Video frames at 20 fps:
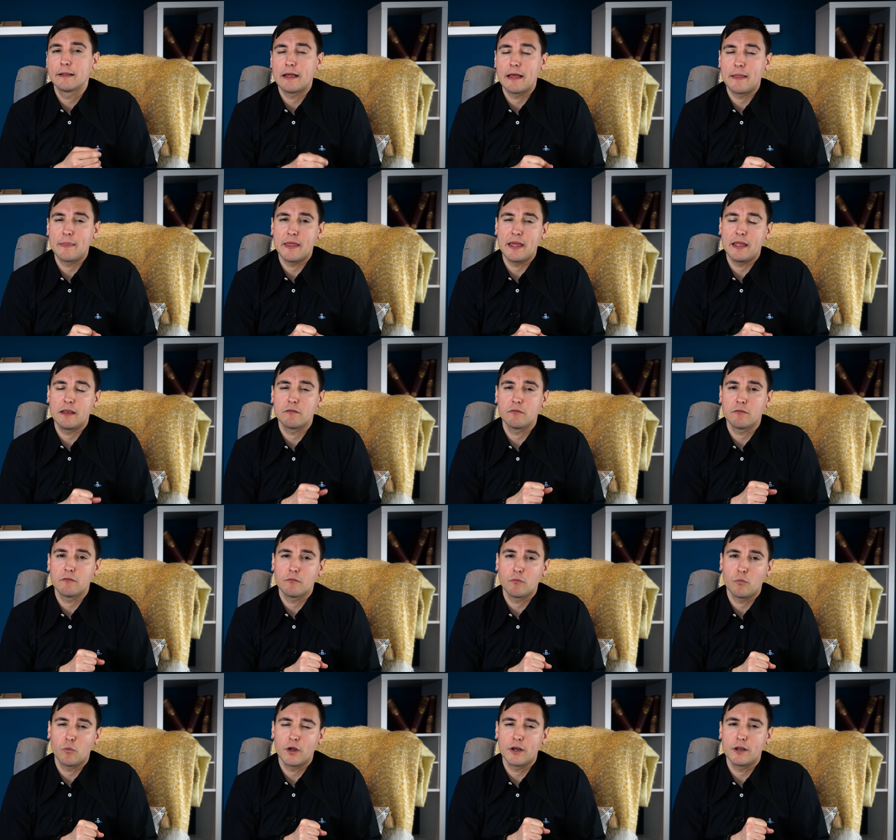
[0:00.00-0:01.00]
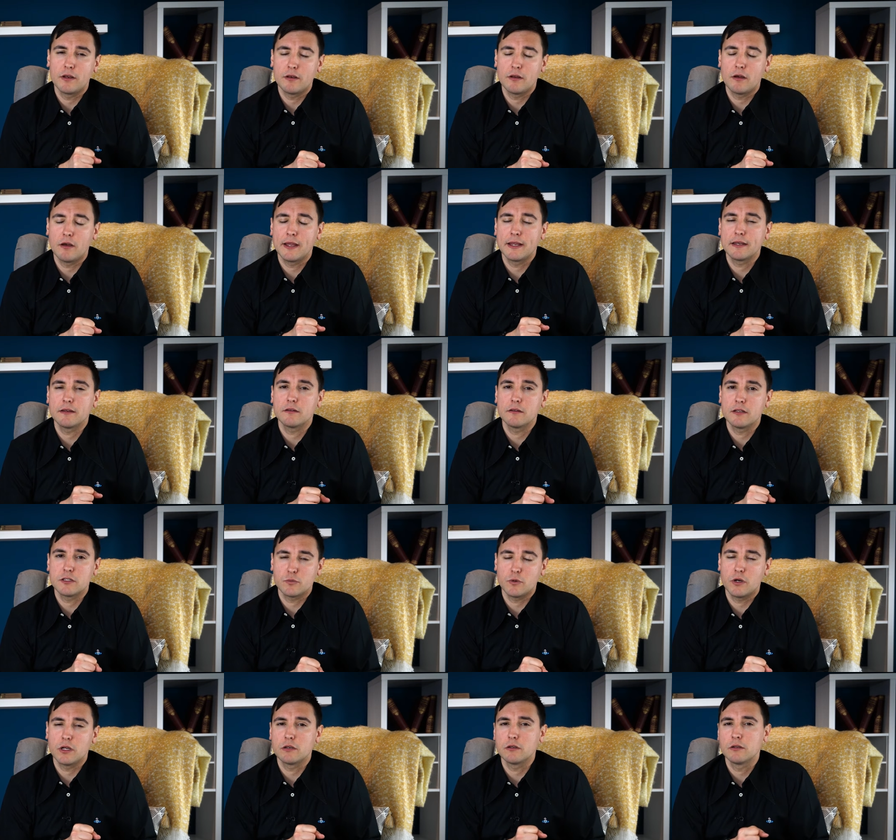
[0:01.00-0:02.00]
and then 1 and 9
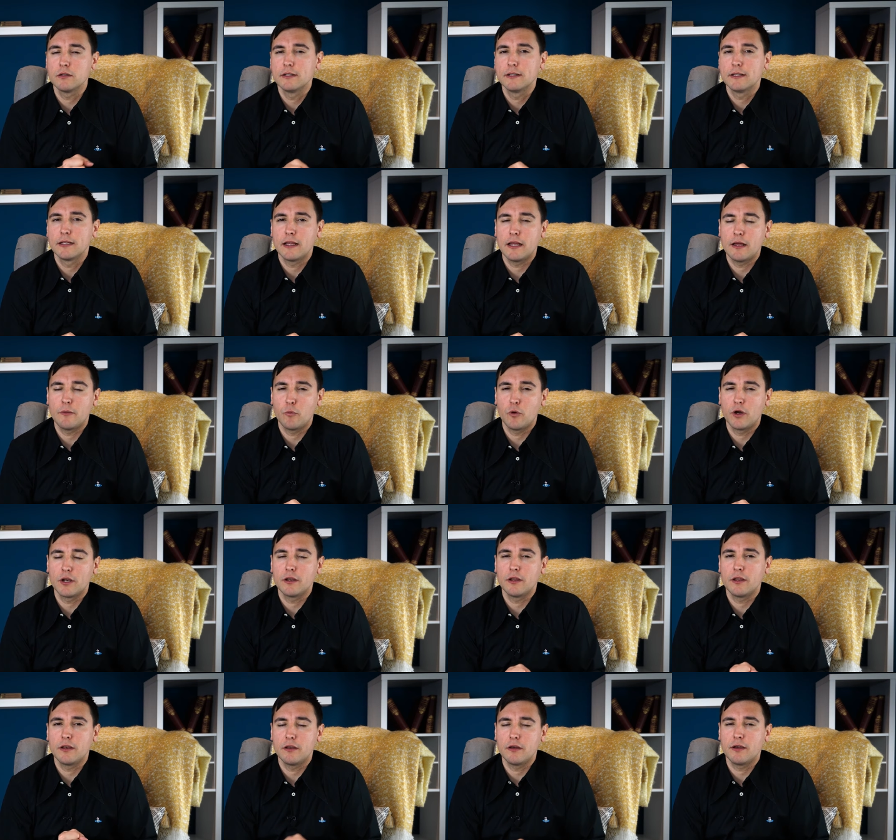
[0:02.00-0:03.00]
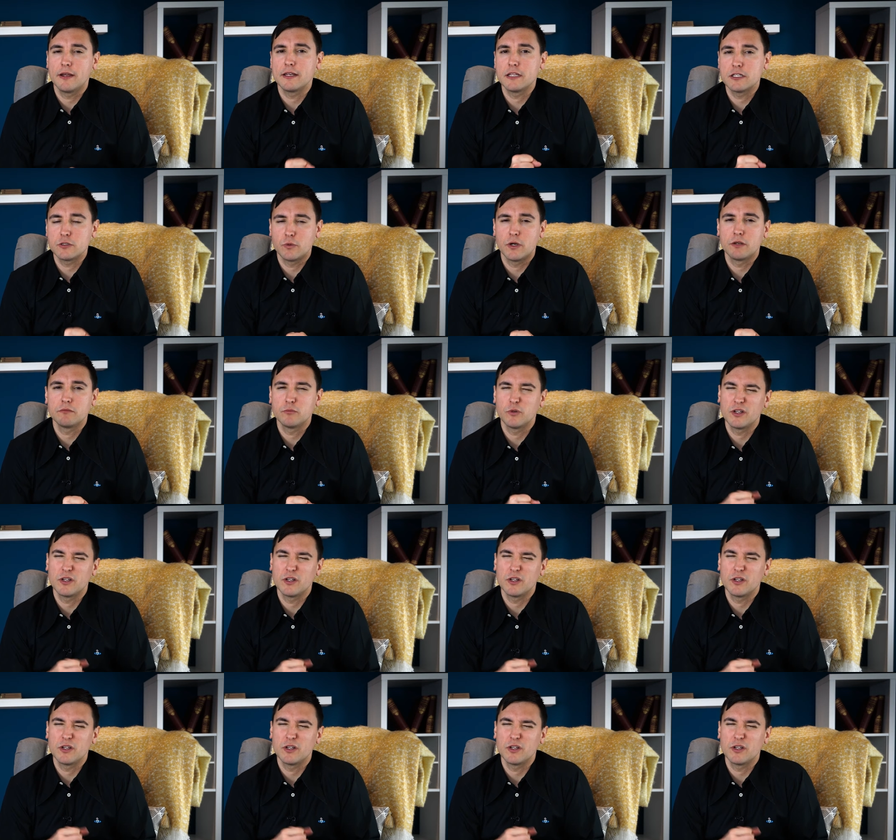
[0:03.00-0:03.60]
is 1, and 1 and 9 is 1.